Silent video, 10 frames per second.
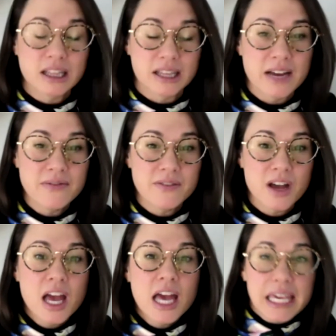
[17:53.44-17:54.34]
Cliff,
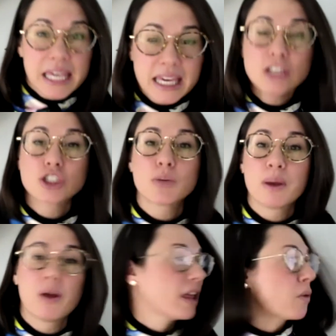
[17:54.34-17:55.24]
he should
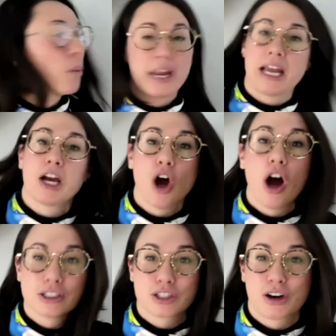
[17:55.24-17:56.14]
be like winning an
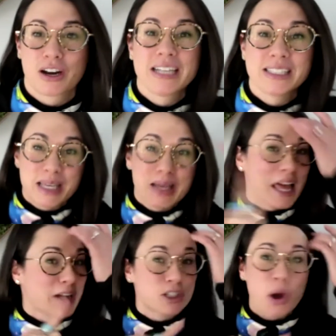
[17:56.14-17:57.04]
Oscar because he
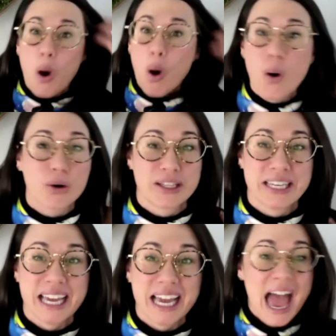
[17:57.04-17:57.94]
like
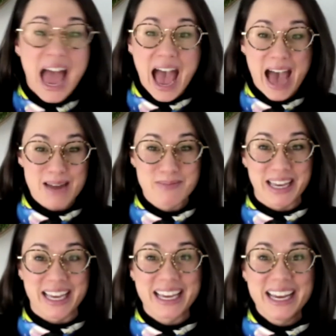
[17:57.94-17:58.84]
totally had
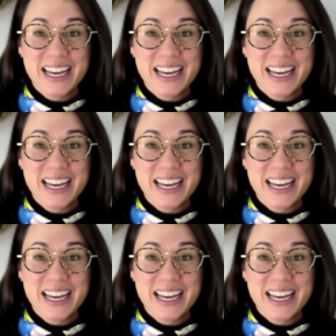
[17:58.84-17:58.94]
me.